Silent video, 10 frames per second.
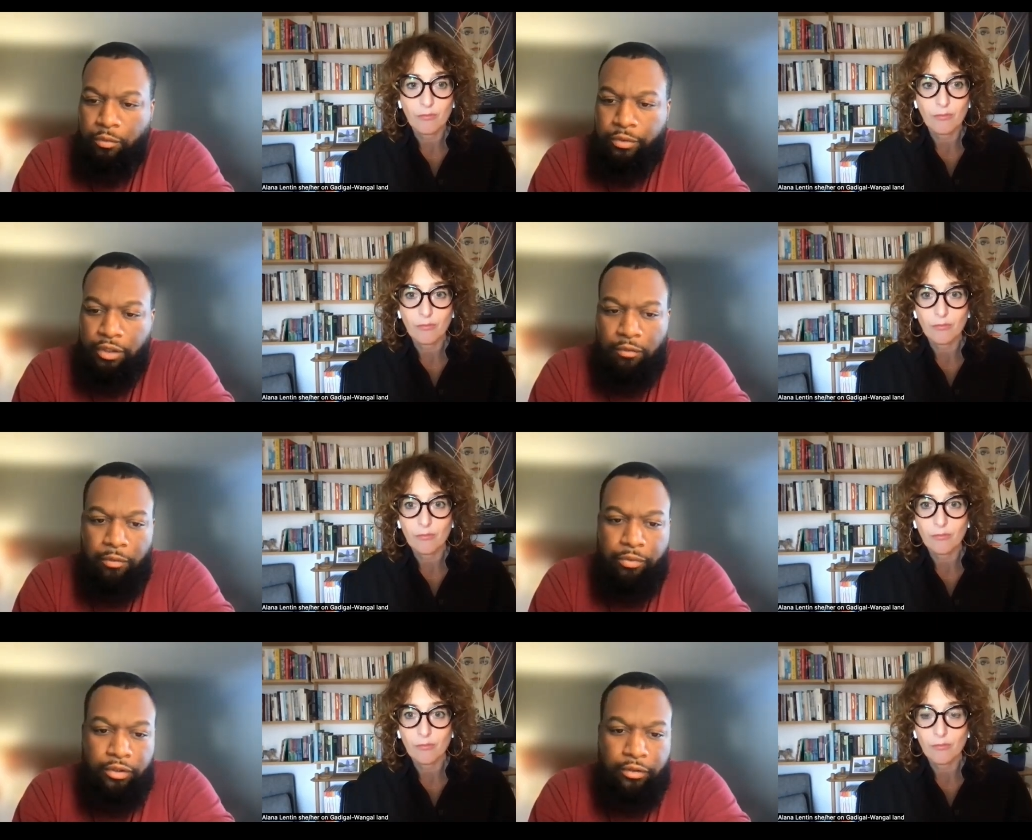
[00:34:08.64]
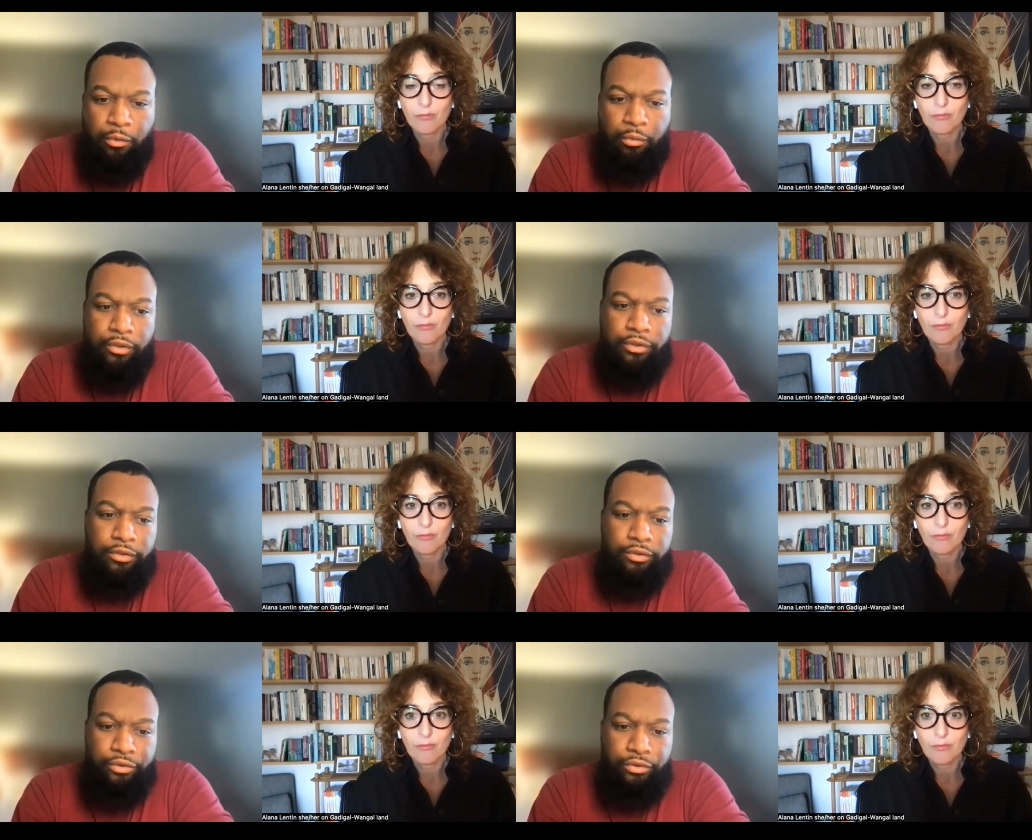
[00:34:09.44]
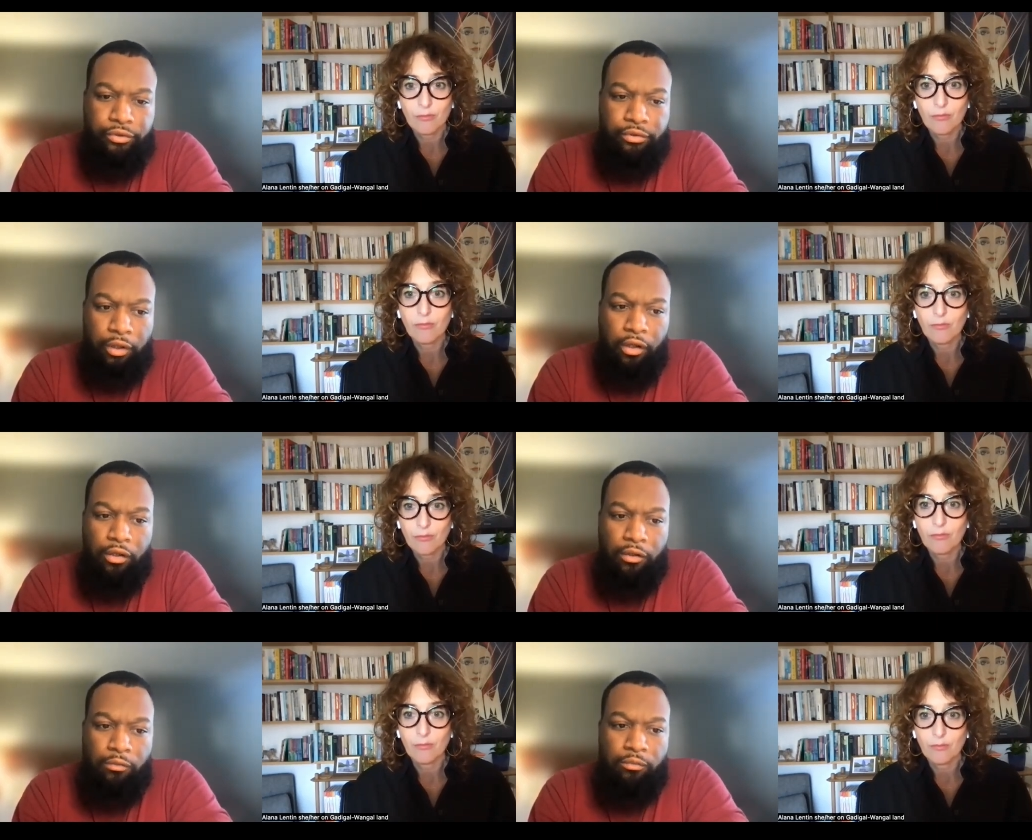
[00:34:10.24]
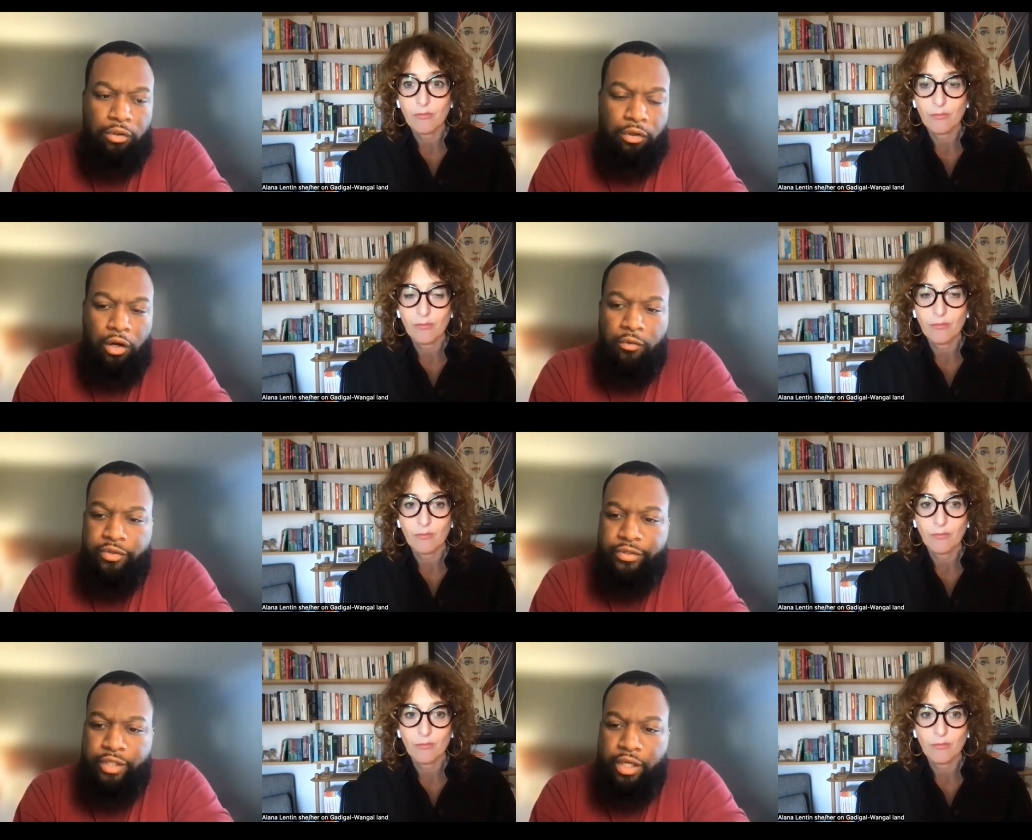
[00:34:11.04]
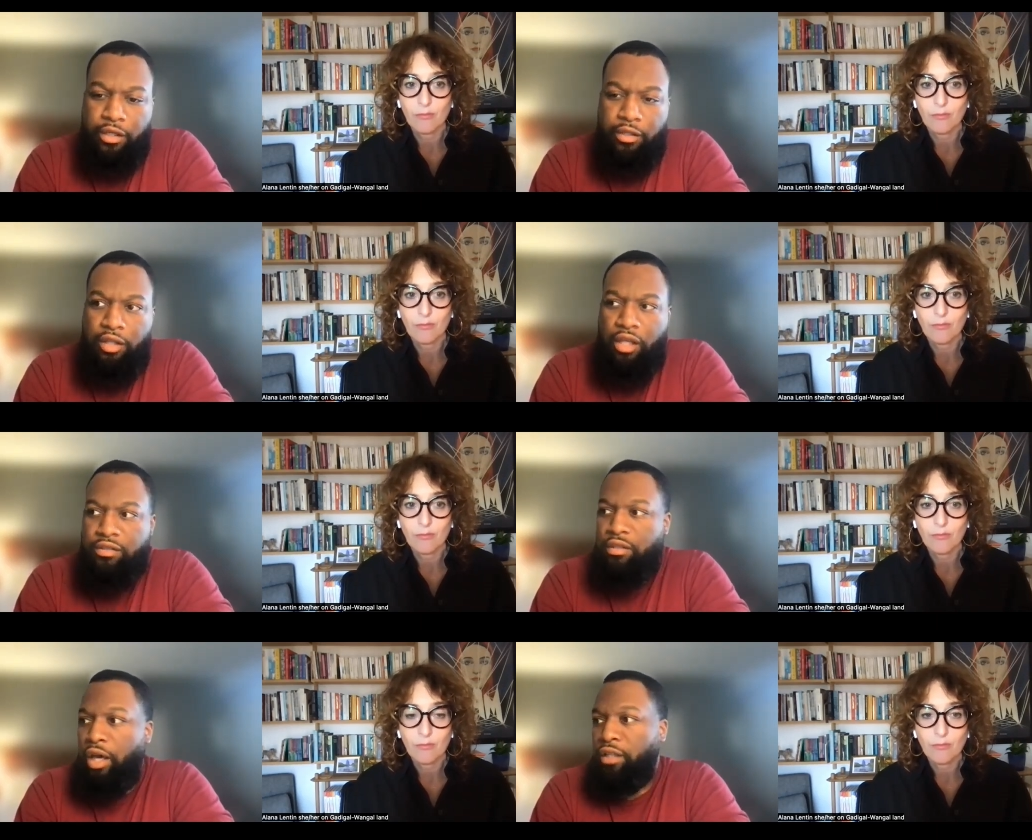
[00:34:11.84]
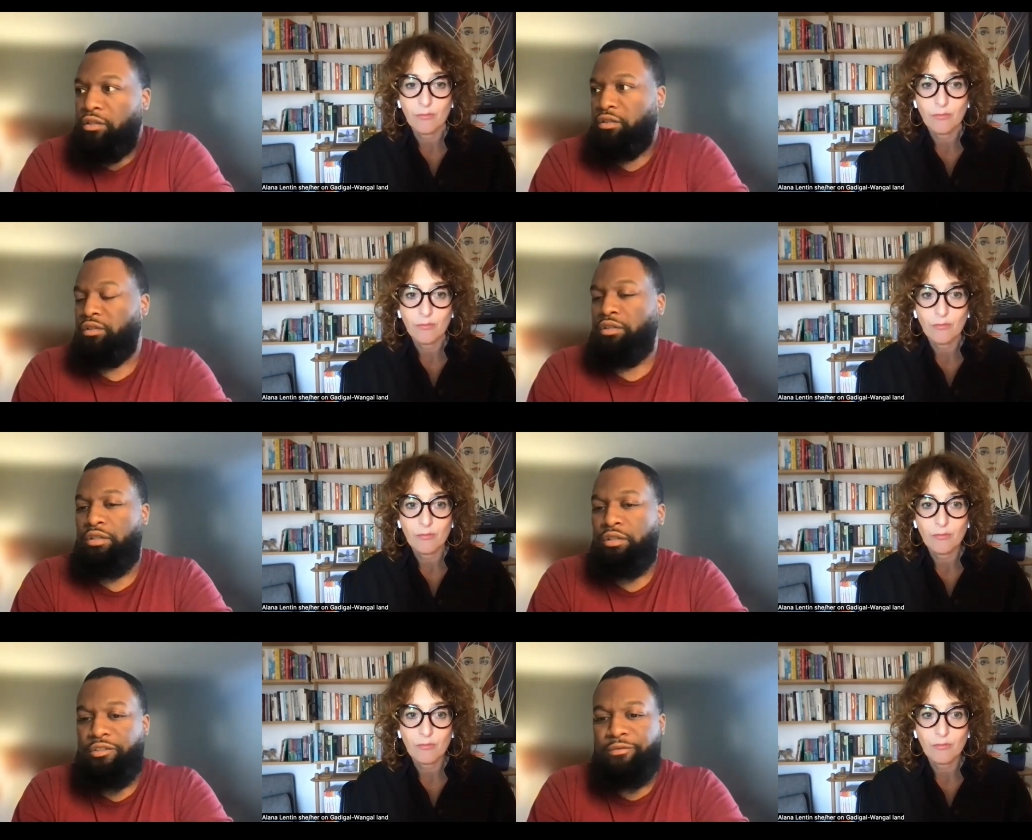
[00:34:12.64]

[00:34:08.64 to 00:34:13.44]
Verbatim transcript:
Speaker 1: when we talk about political prisoners um, you know i always say that's not just a,